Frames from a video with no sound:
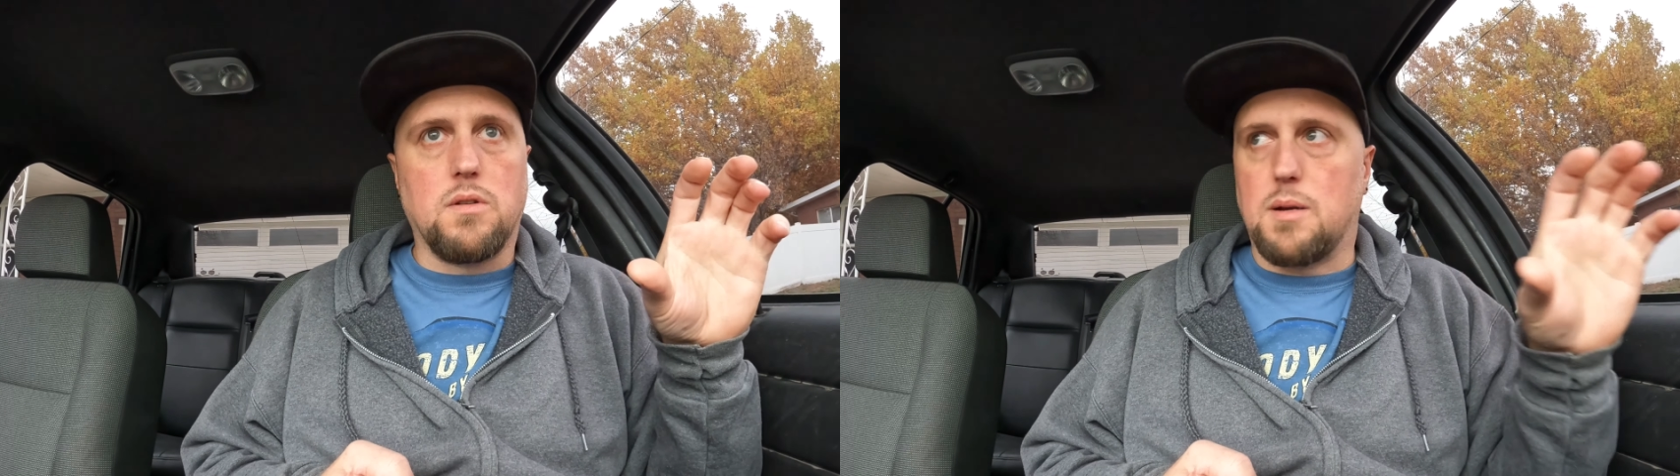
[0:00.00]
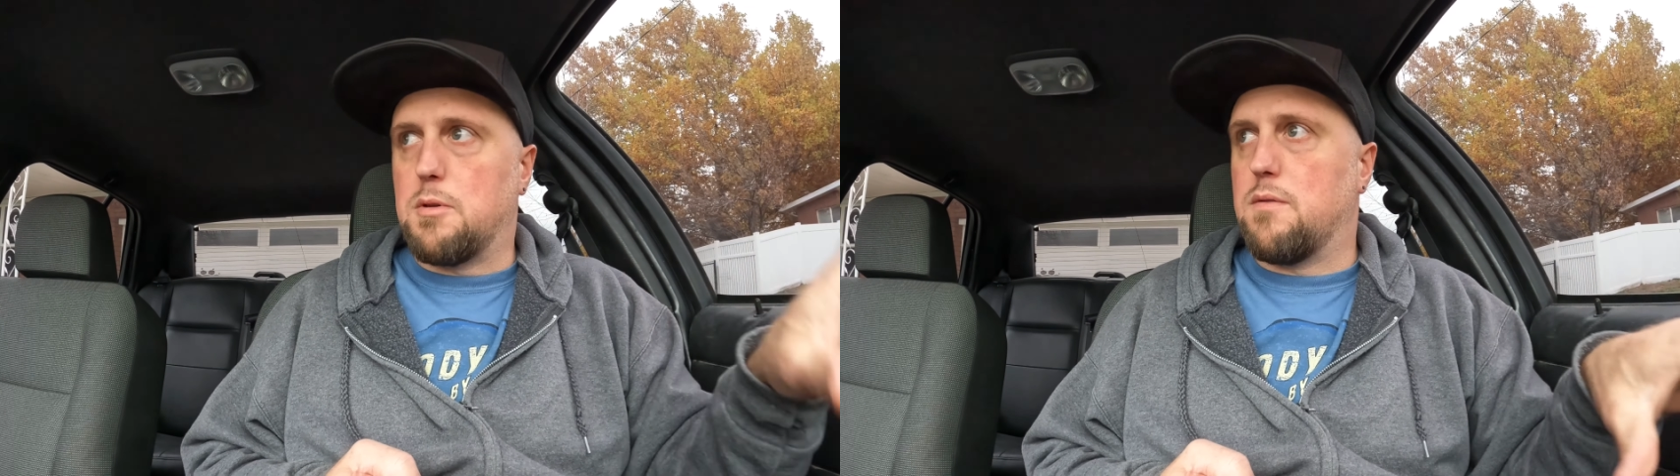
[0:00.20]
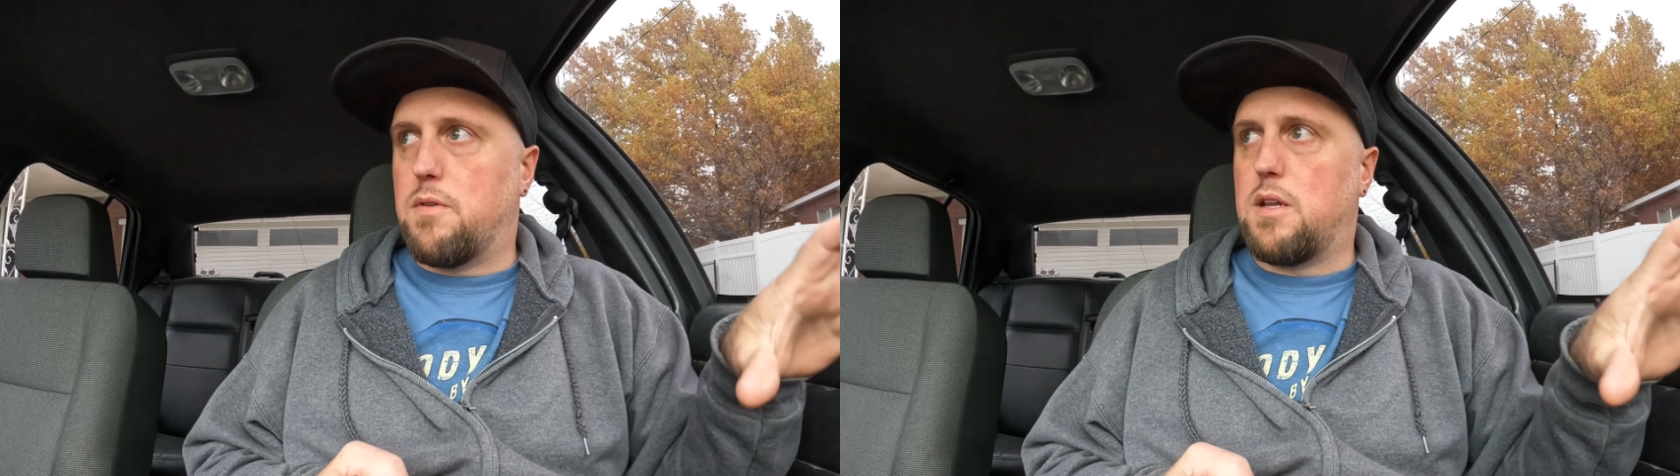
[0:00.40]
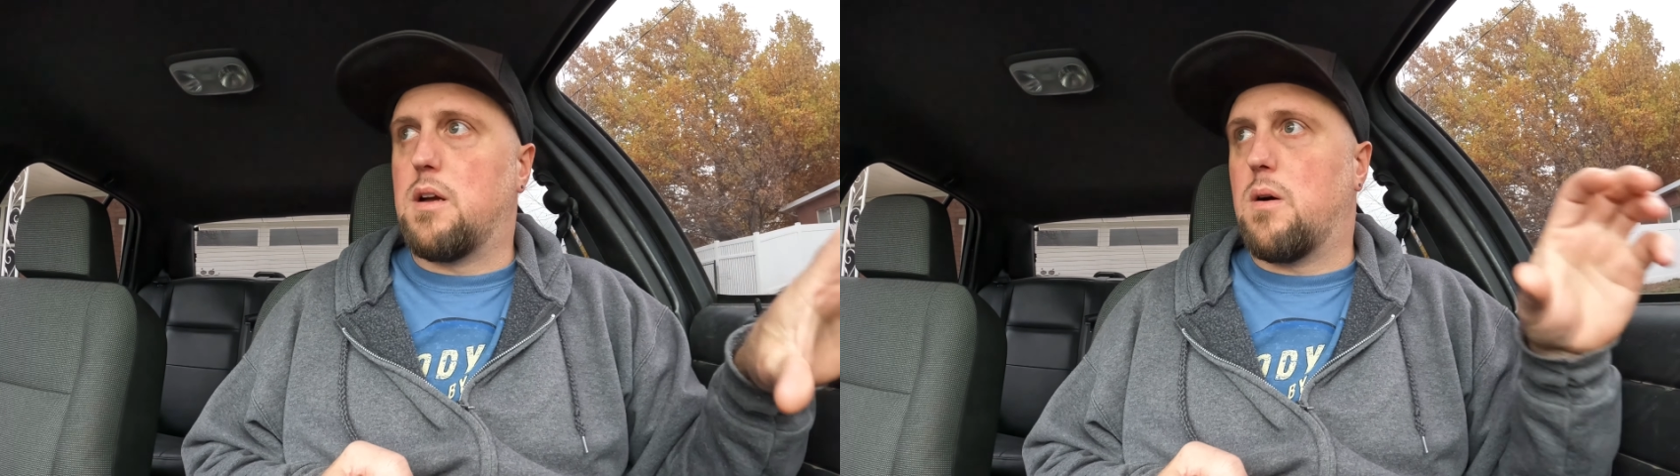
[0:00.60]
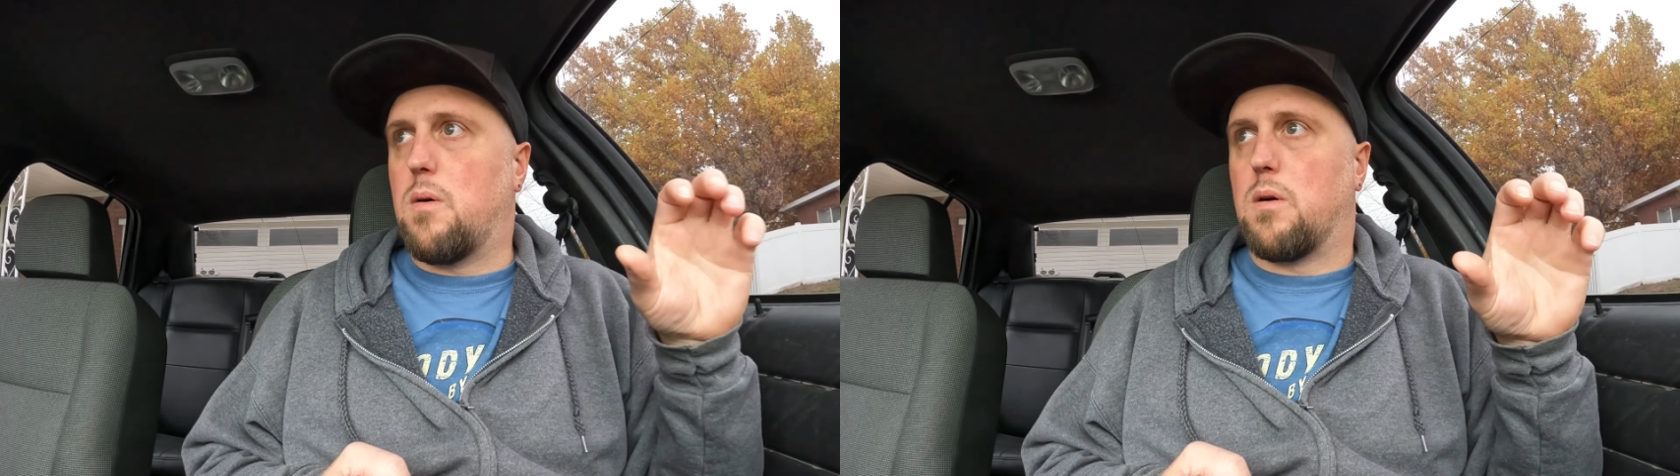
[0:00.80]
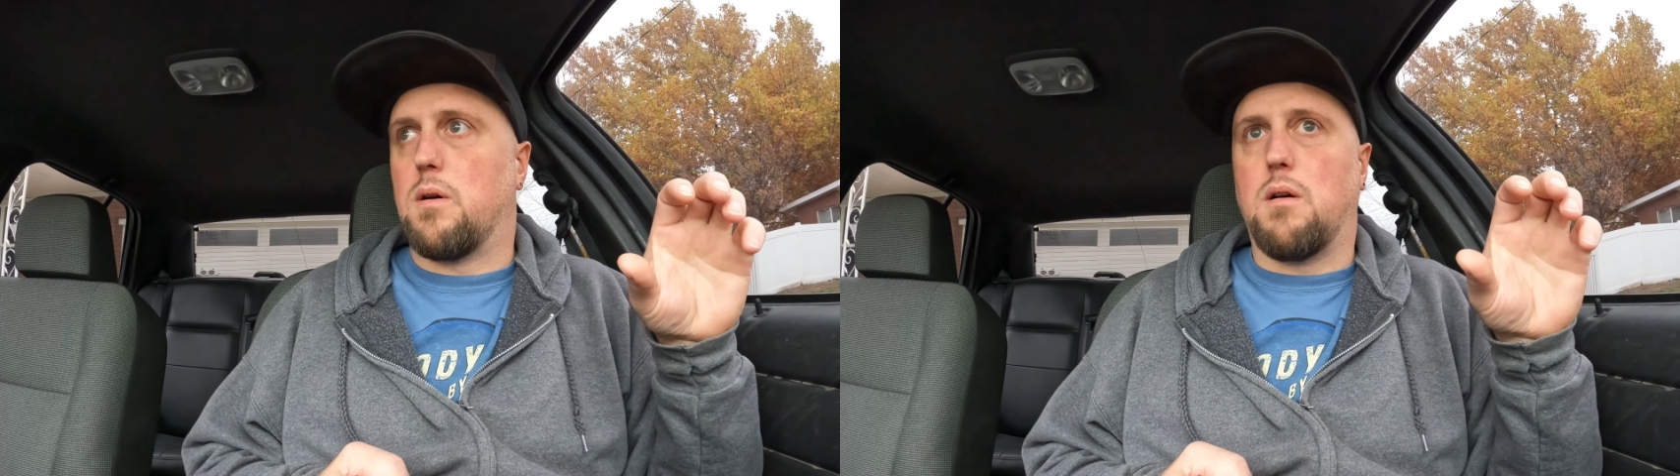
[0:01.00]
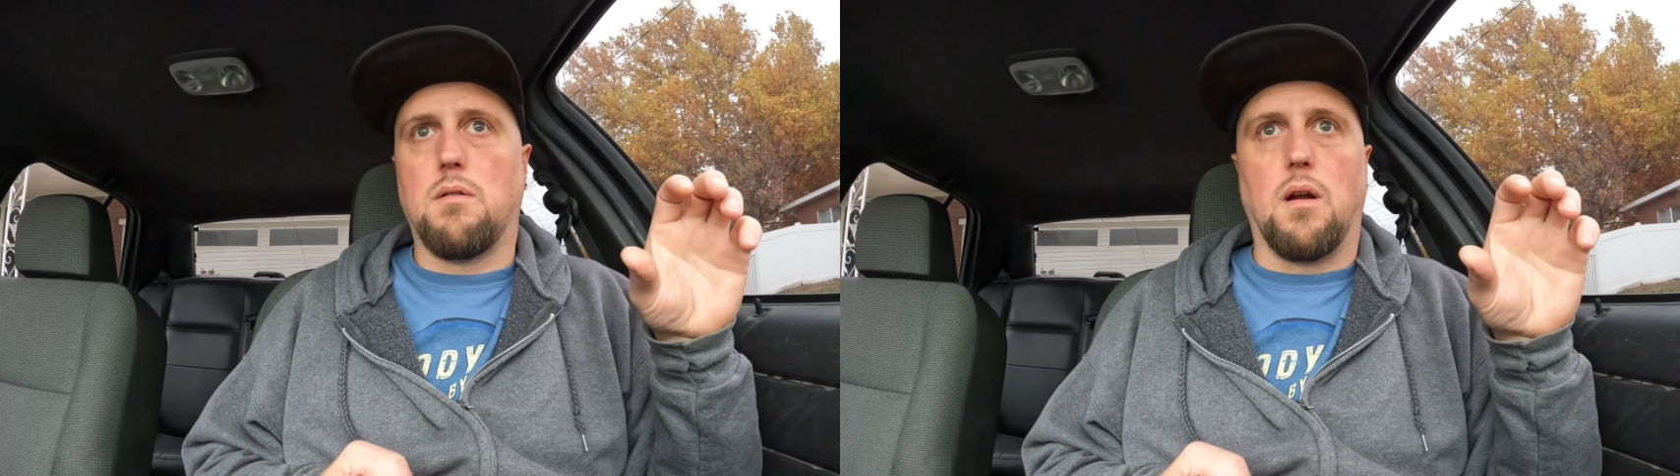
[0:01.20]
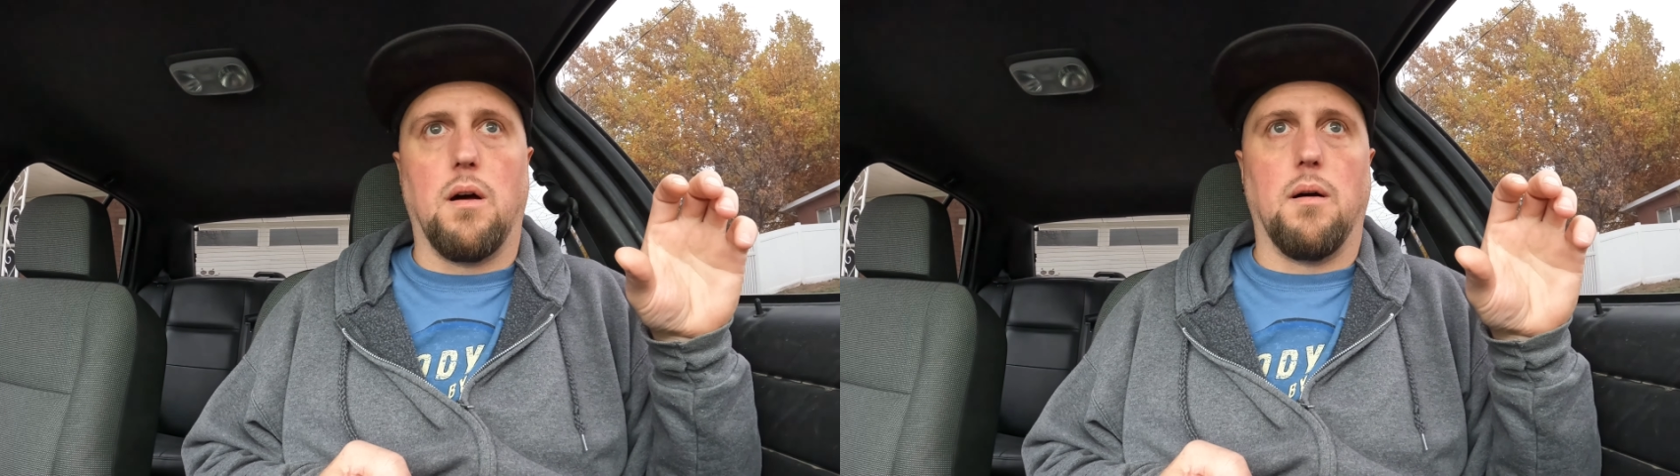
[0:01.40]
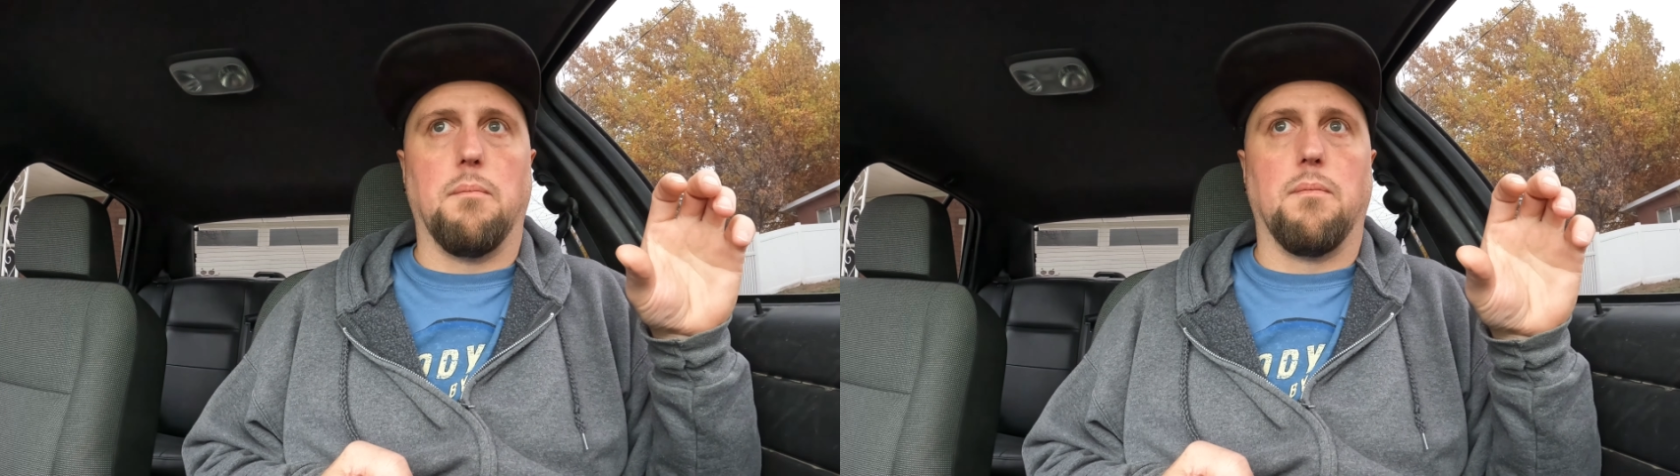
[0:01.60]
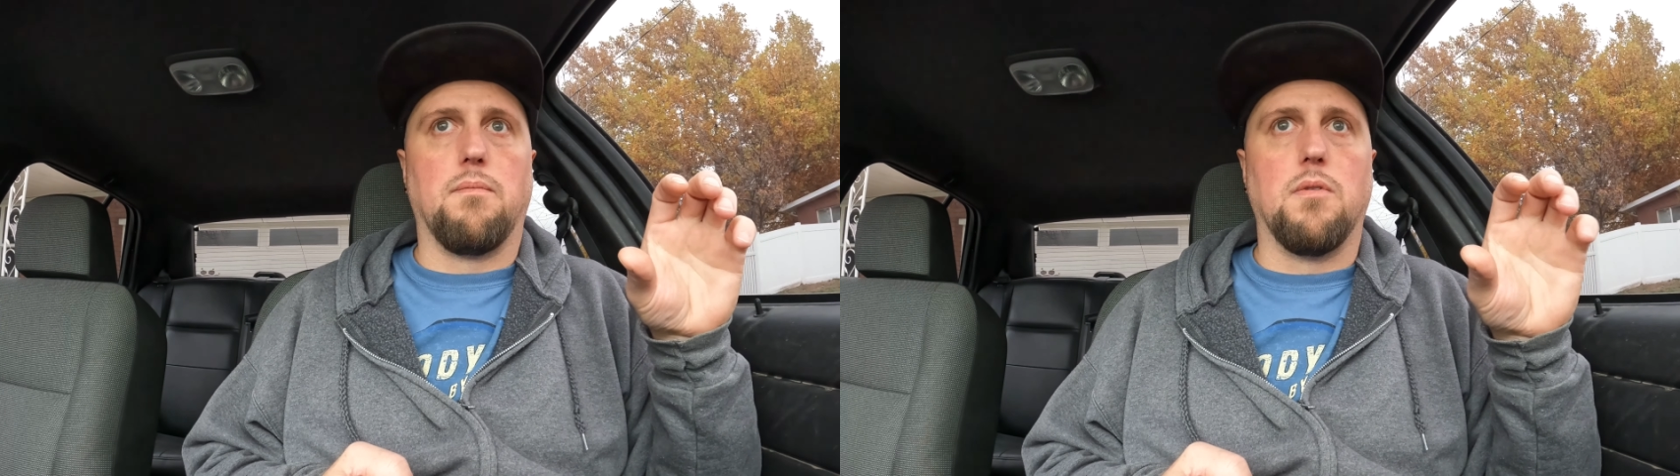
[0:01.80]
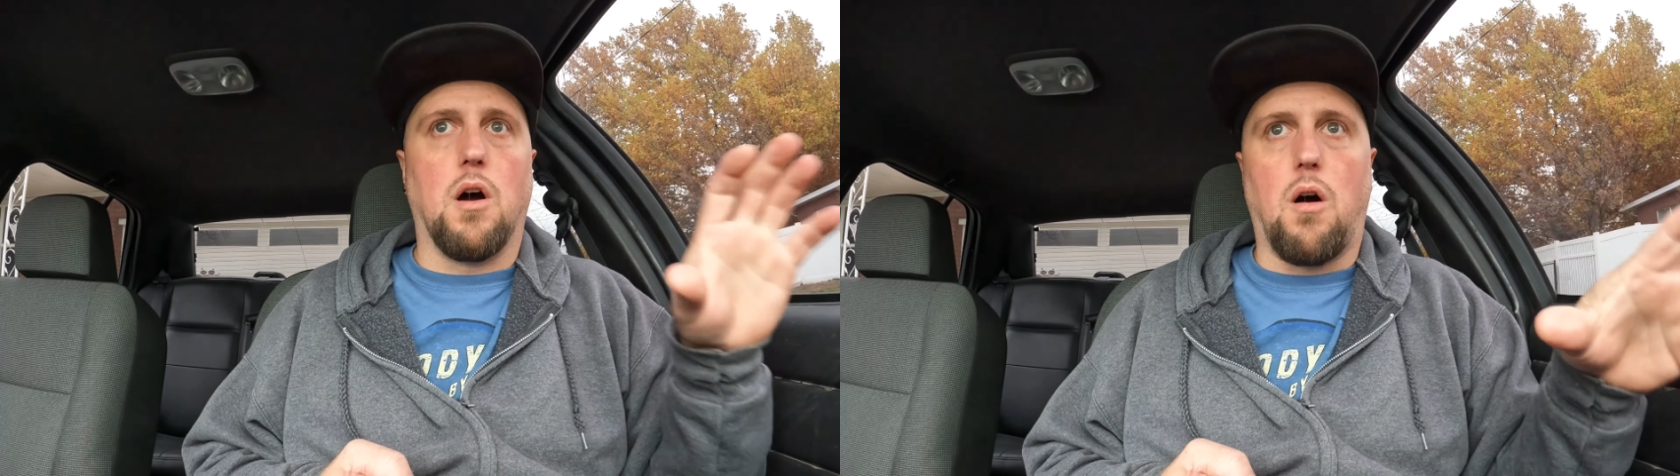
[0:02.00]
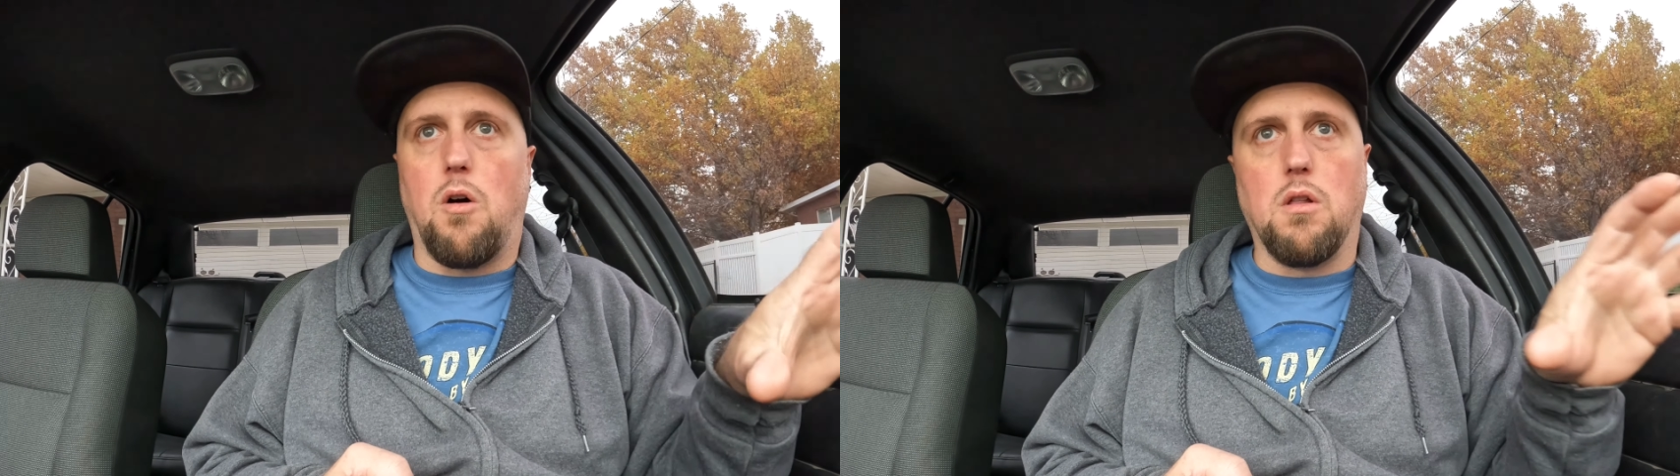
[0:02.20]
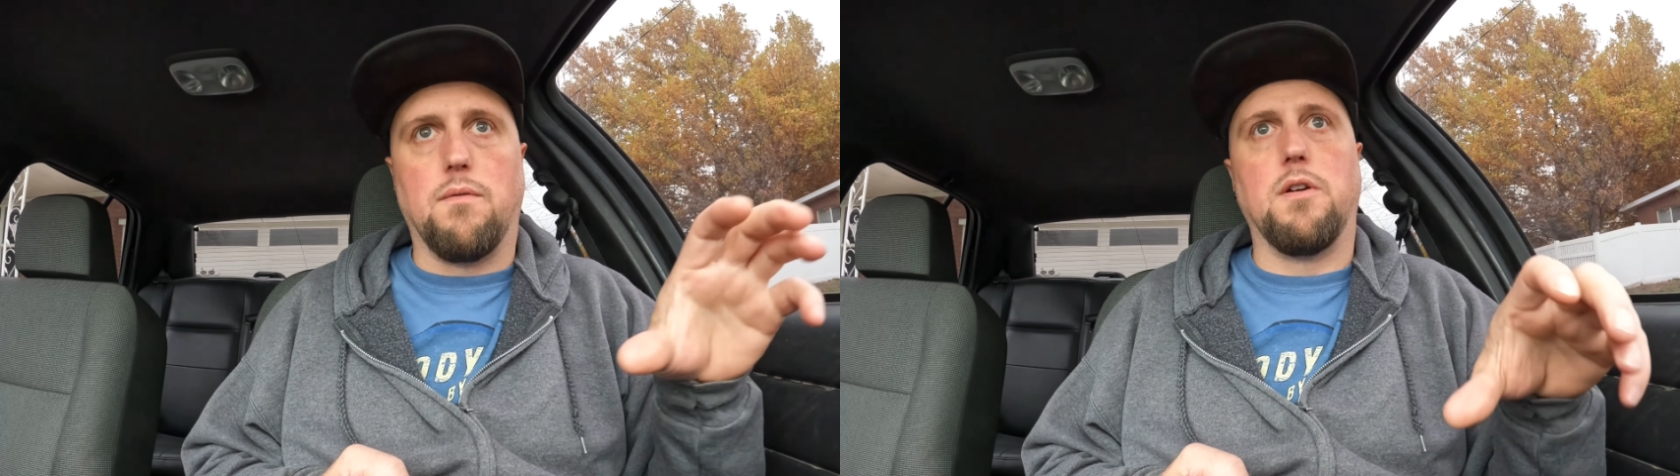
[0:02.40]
some of the video or um, not all the